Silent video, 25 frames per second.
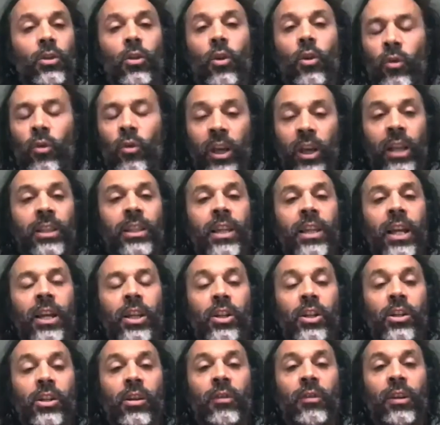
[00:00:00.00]

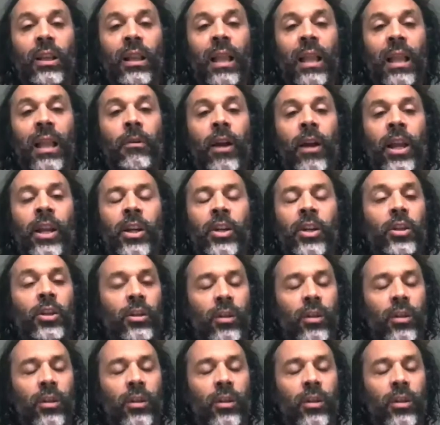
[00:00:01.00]
orientation of collaboration,